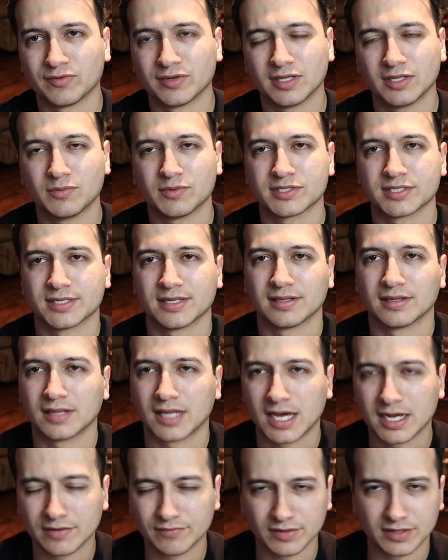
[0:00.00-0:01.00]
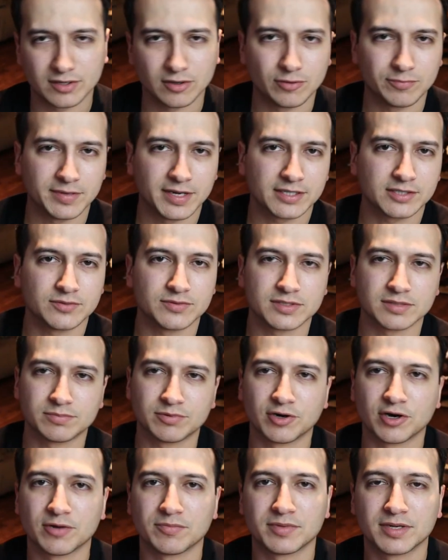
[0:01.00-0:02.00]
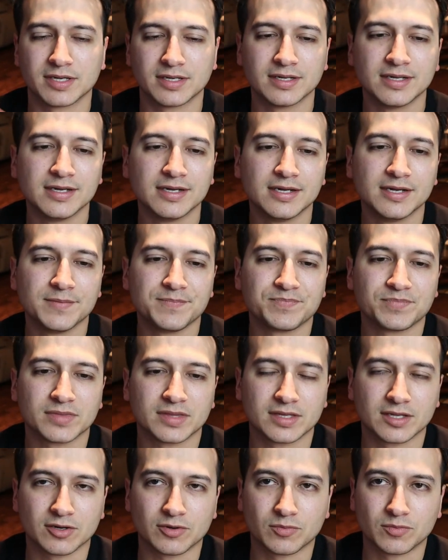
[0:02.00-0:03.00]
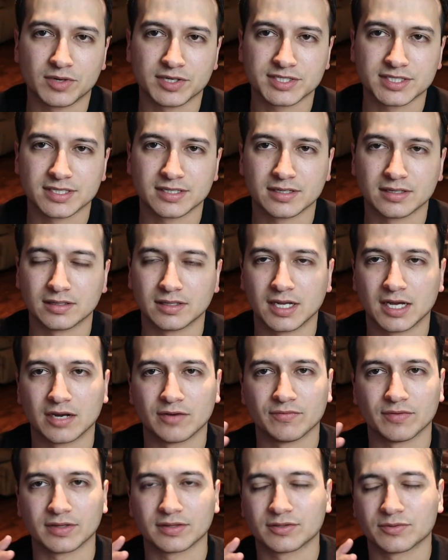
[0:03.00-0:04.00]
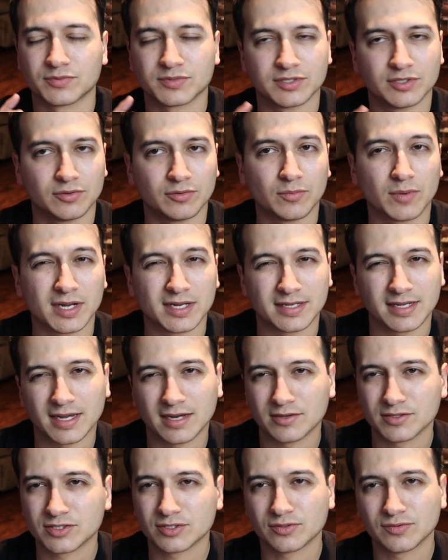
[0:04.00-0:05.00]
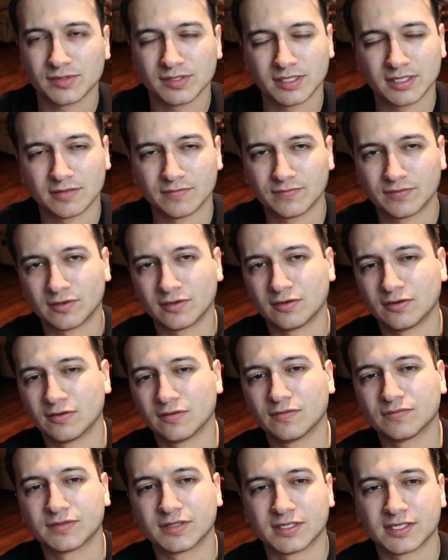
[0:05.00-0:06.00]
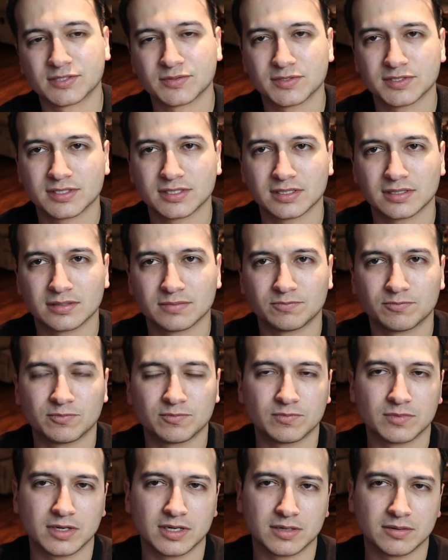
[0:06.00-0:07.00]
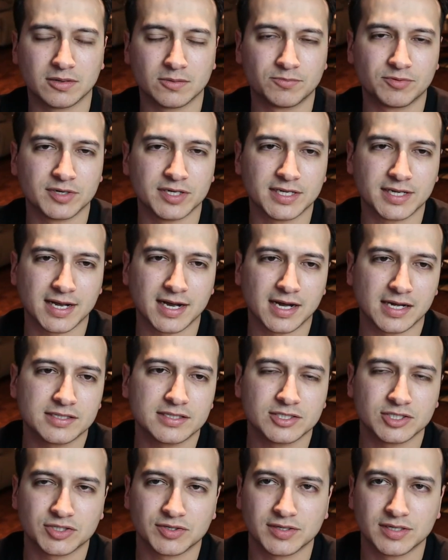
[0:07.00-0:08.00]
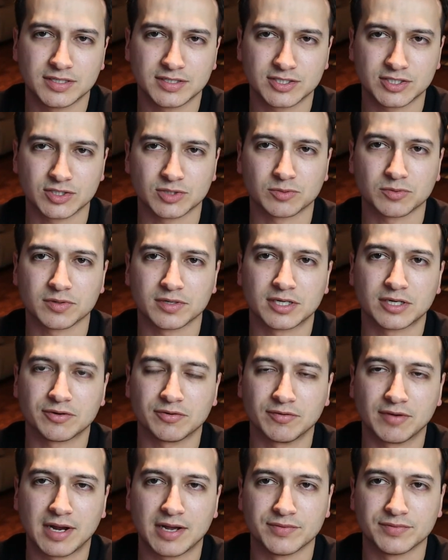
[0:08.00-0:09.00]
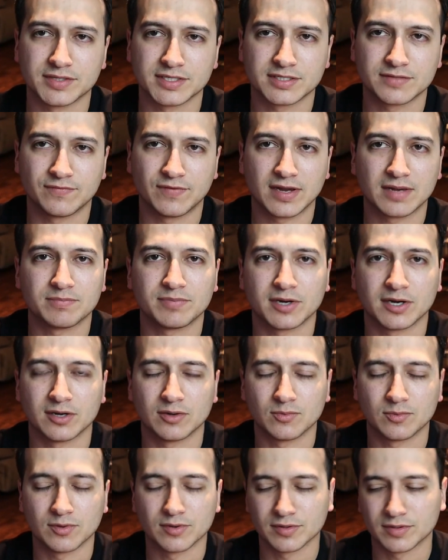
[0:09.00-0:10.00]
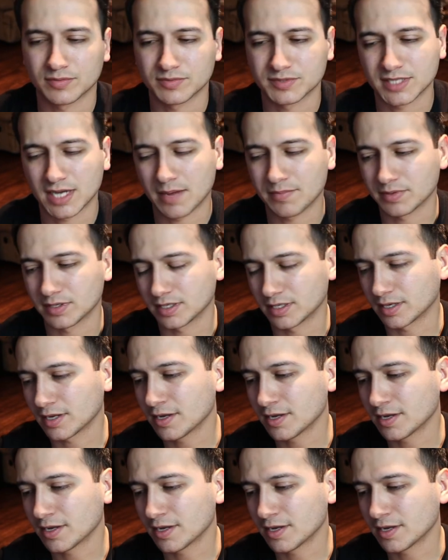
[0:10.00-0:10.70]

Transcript: wasn't a lot of like going back to his apartment. There wasn't a lot of like, there was no White Council really involved. This was a pretty concentrated story around this vampire war that was happening.